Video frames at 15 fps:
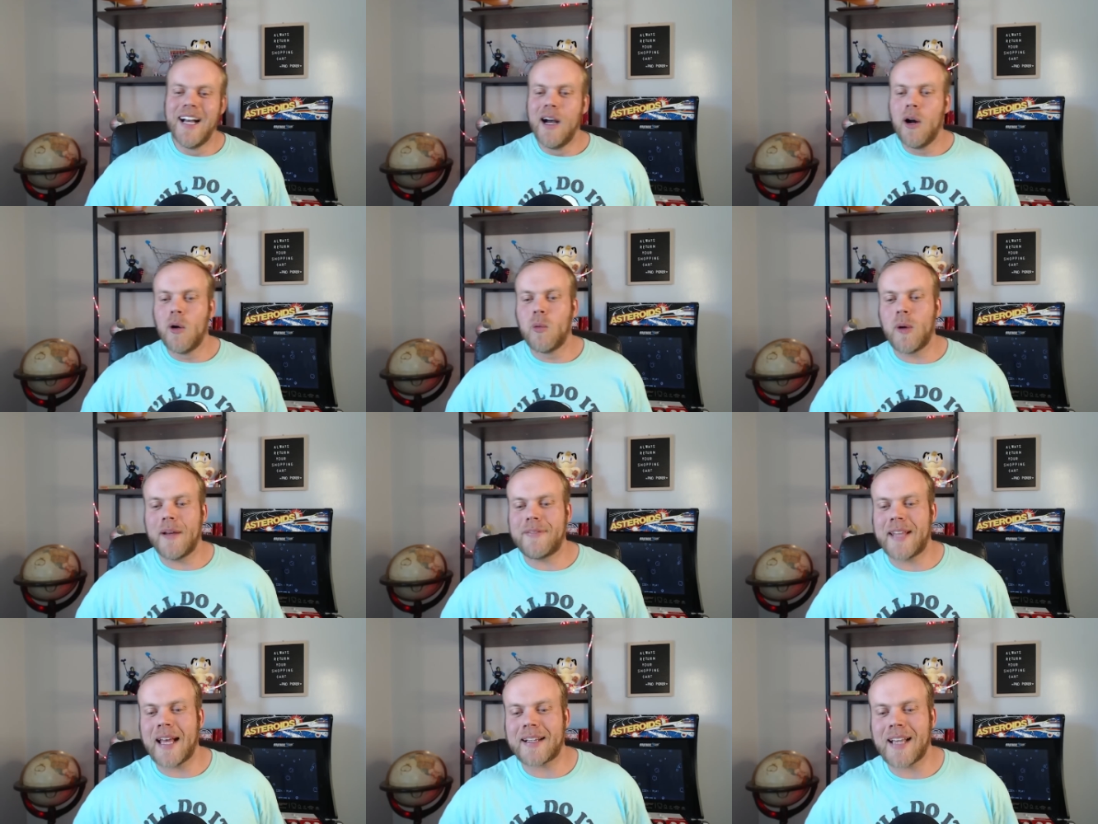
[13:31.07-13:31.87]

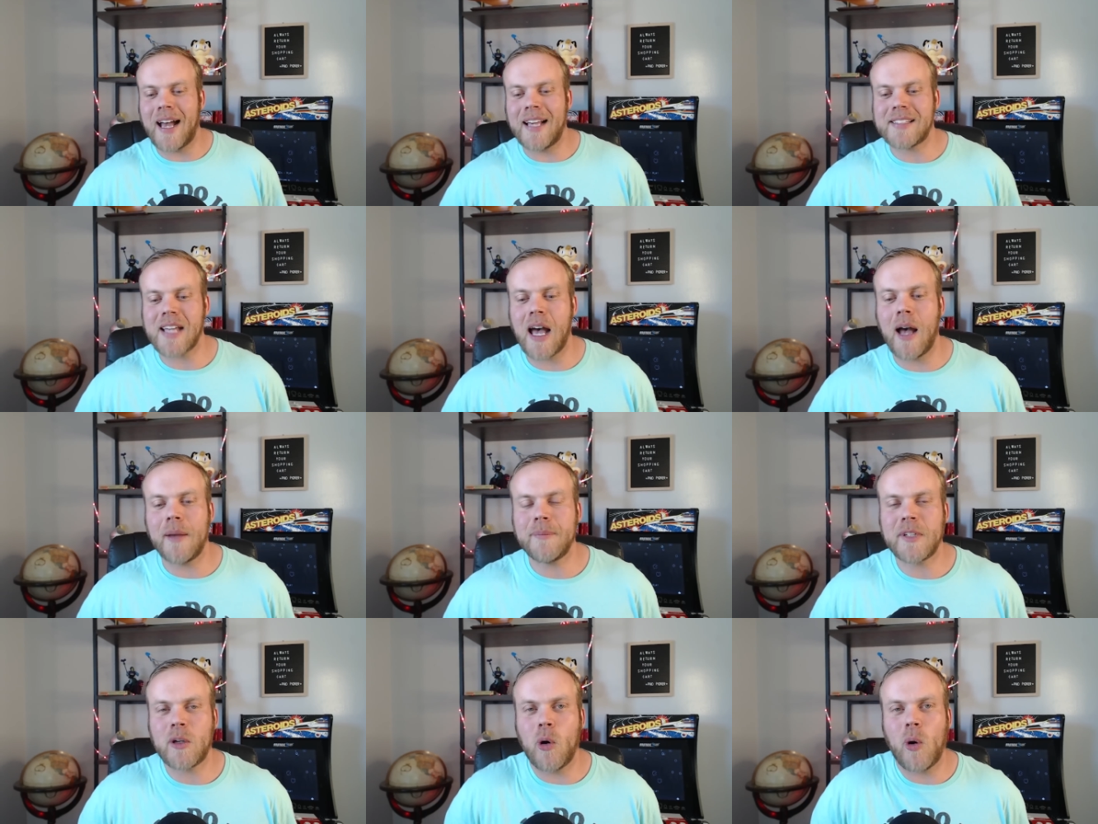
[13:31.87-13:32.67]
with that, guys,
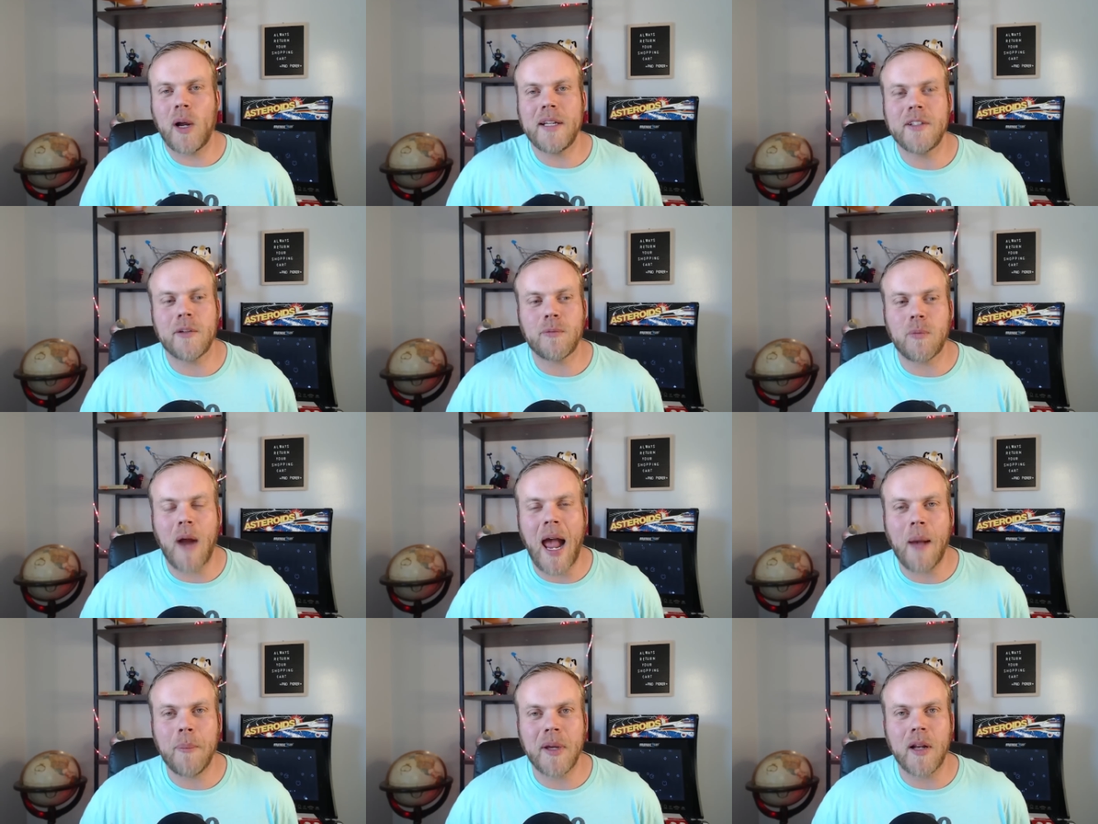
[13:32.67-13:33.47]
I'm going to
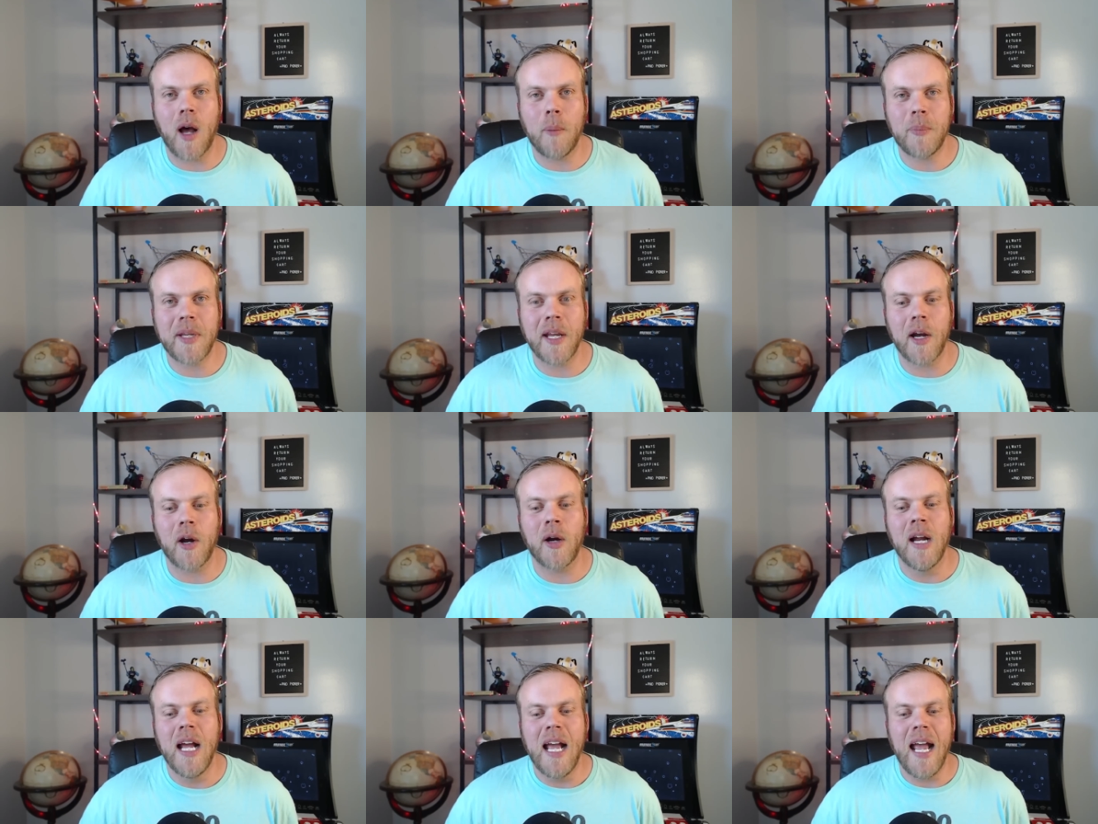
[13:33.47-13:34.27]
wrap it up here.